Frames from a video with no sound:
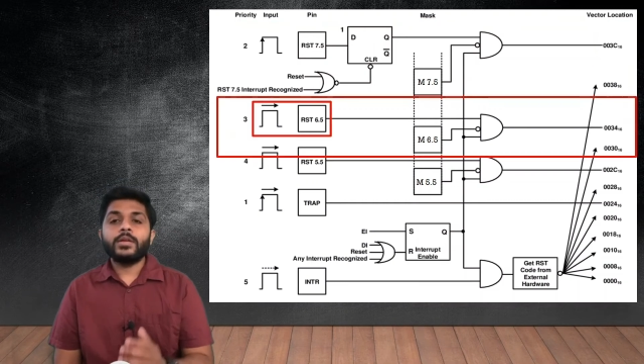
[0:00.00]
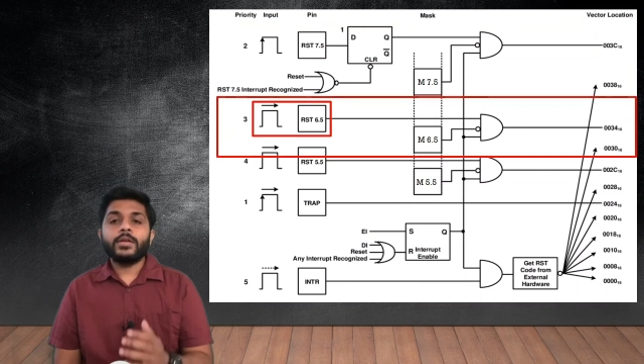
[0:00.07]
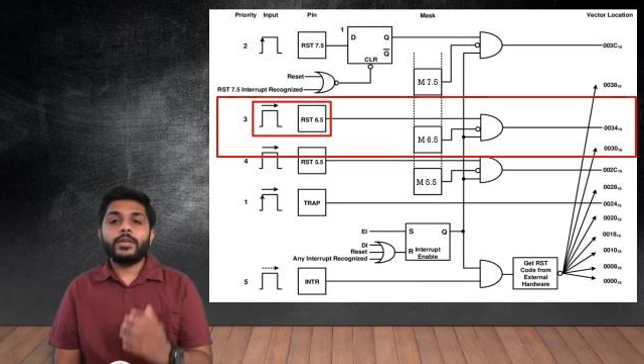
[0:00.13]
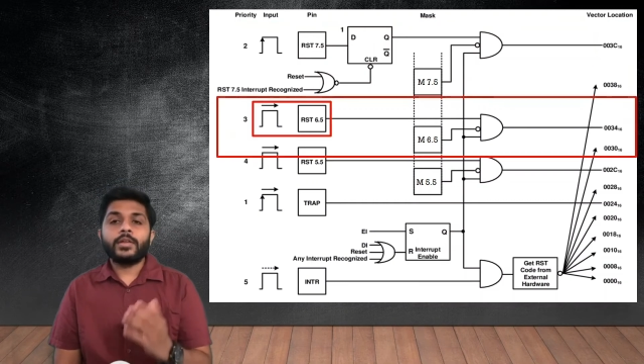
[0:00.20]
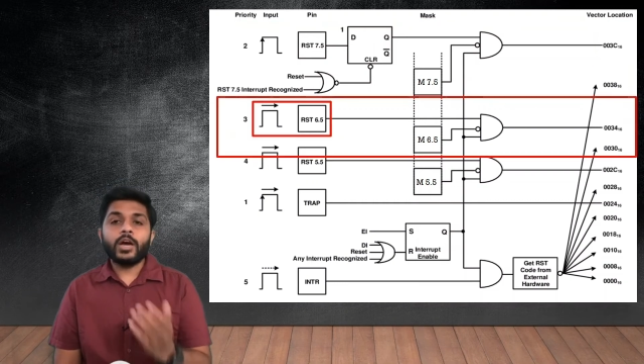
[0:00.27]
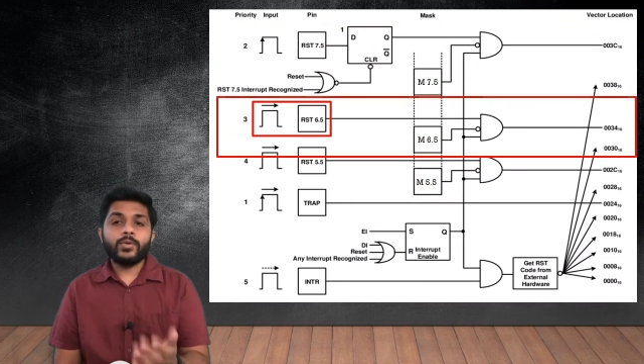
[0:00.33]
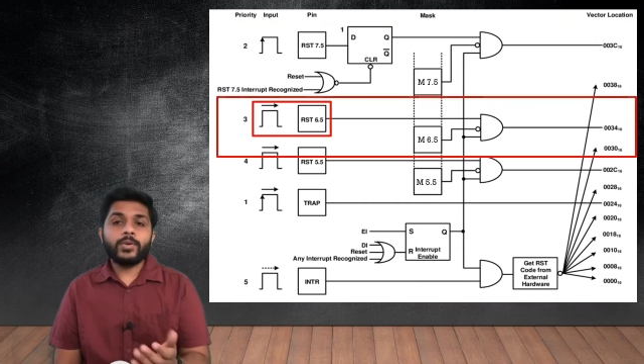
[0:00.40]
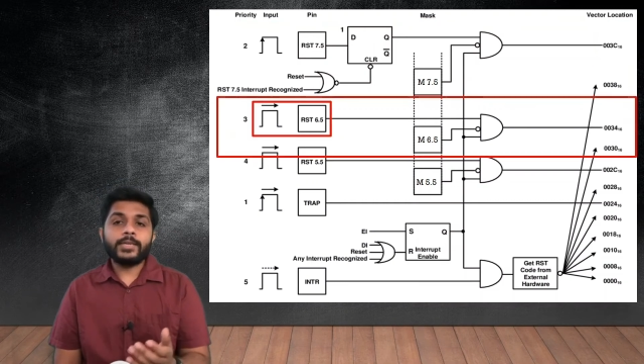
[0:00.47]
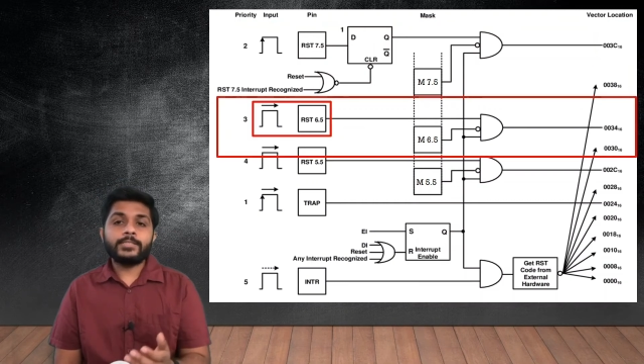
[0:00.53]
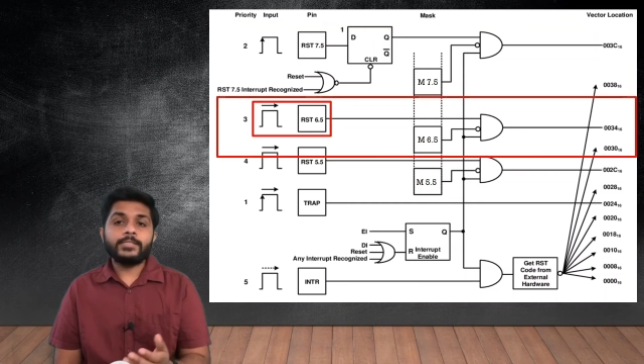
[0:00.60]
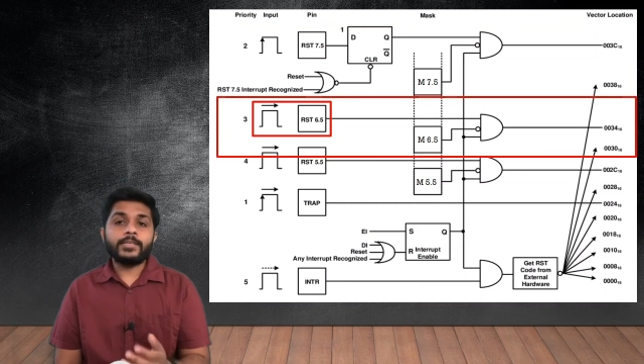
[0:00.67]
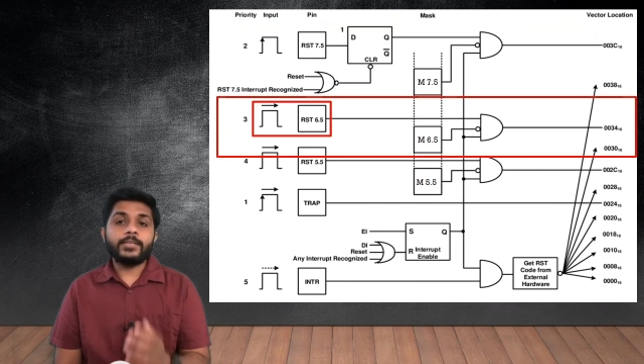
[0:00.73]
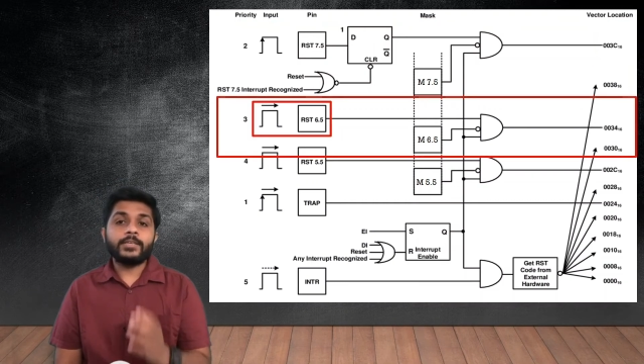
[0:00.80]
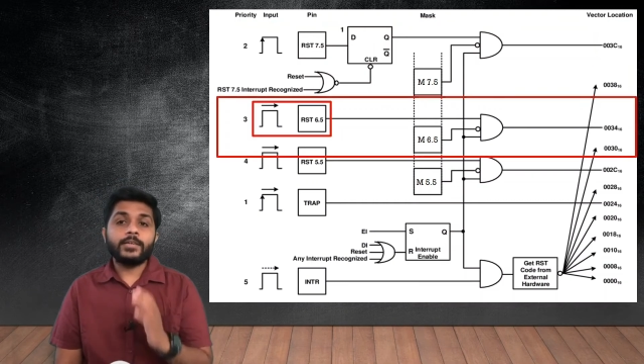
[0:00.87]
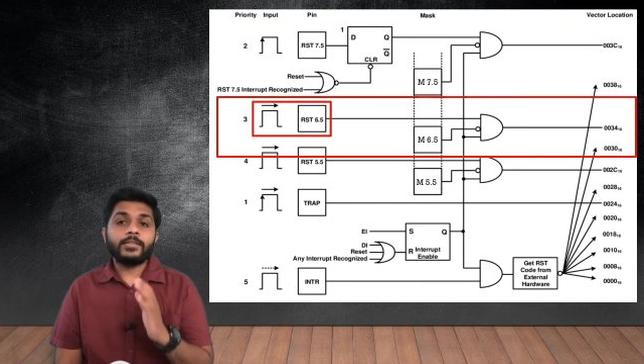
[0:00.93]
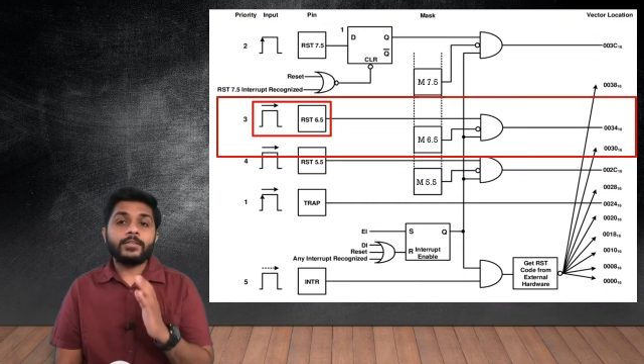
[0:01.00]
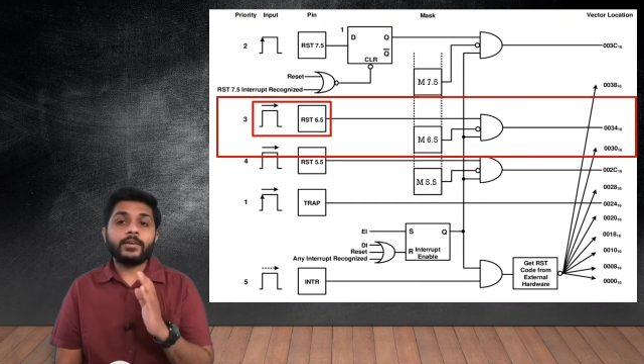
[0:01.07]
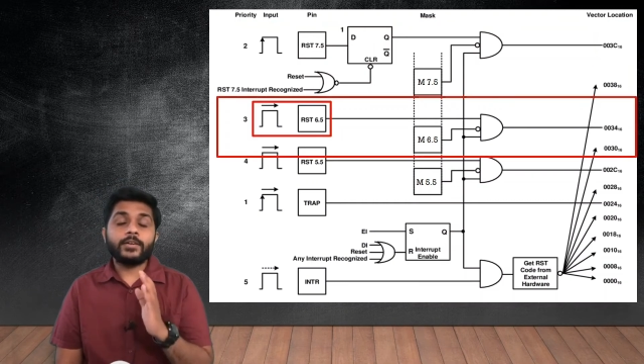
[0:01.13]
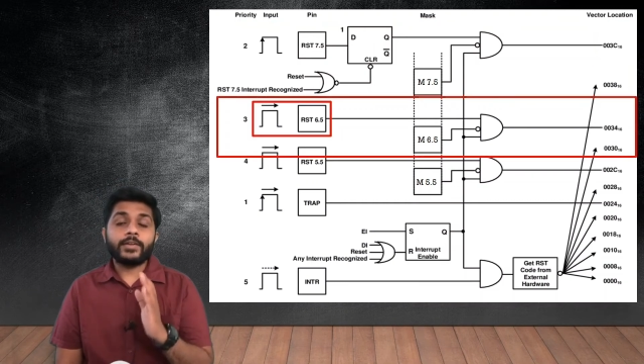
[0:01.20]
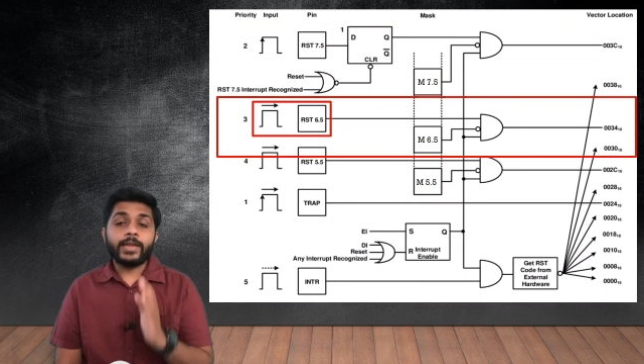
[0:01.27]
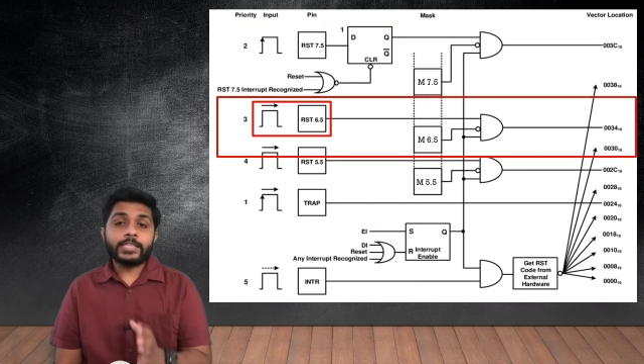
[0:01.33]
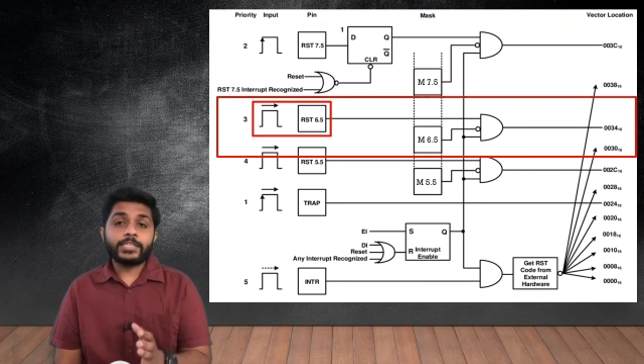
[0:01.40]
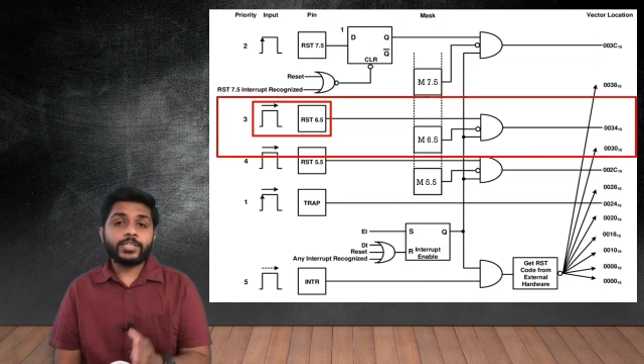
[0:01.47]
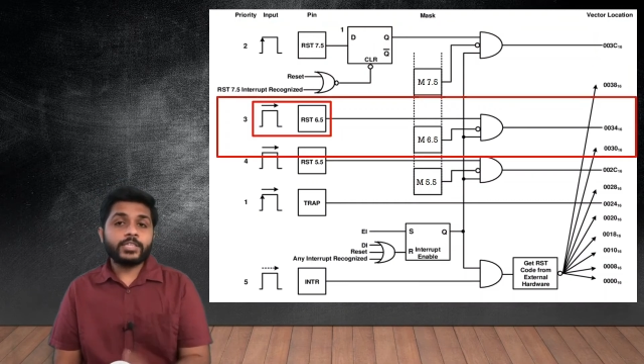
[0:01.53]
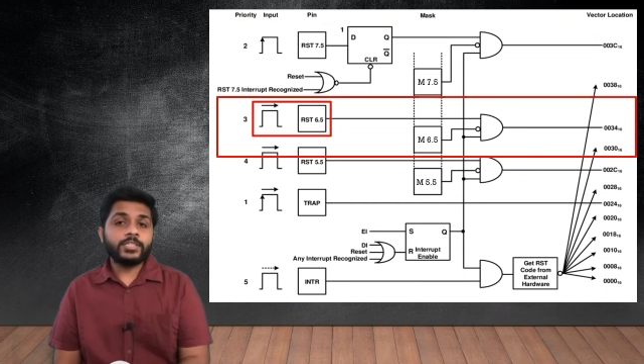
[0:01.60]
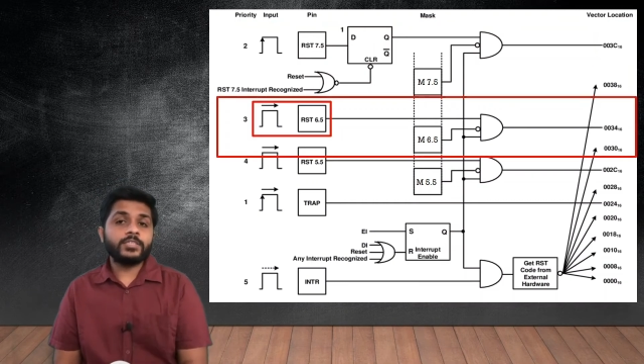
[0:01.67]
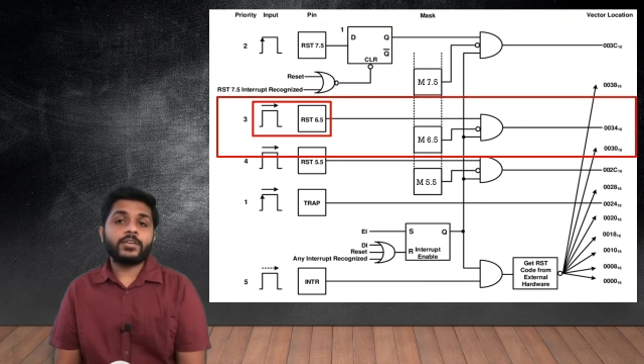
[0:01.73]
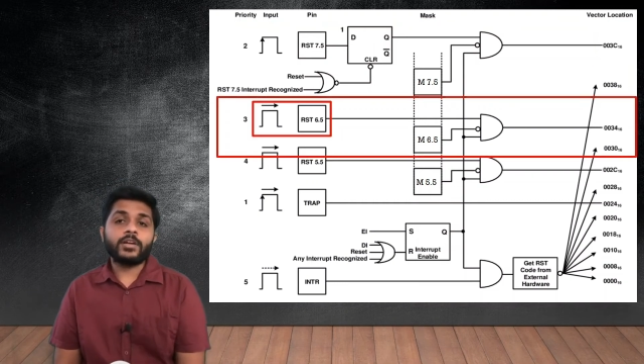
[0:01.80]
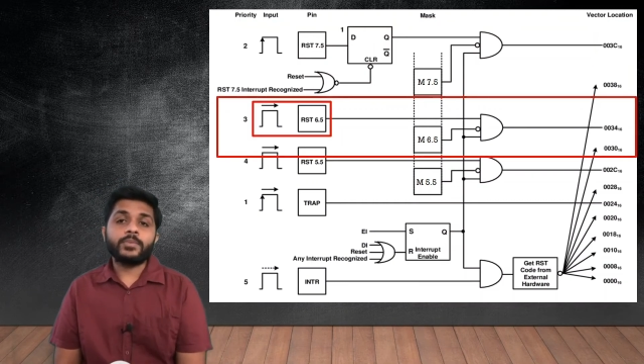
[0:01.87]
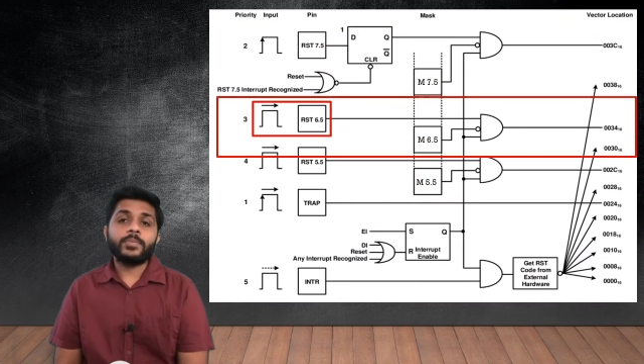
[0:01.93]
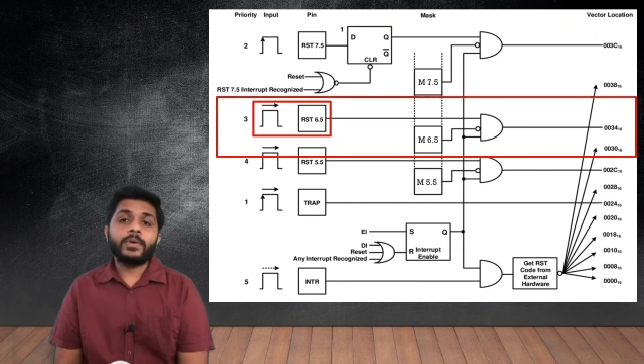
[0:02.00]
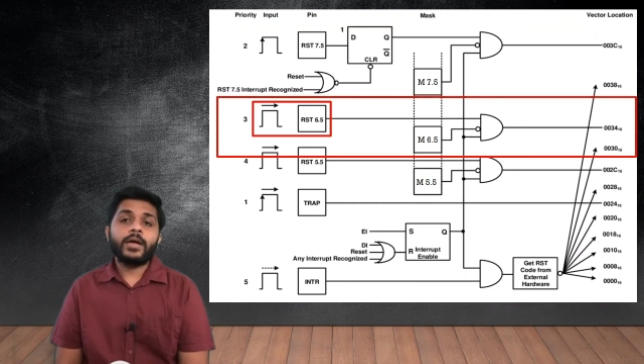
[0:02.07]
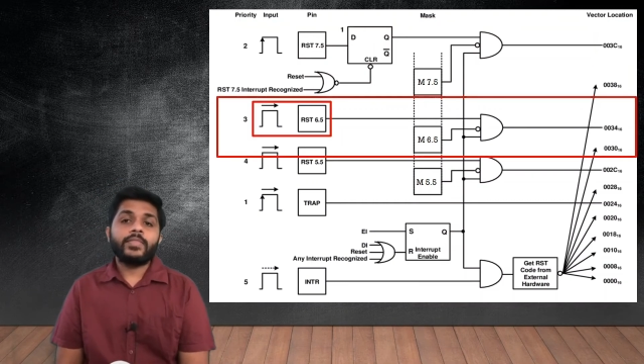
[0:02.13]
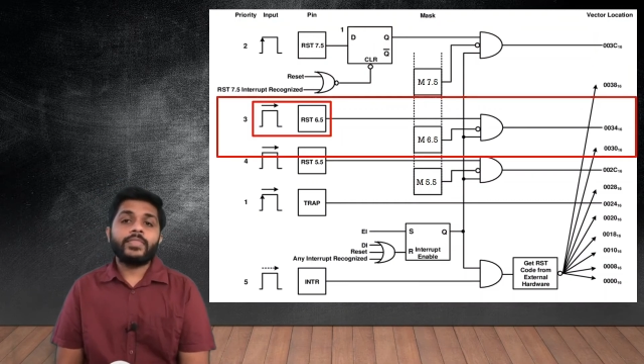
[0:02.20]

Now let's see the next interrupt,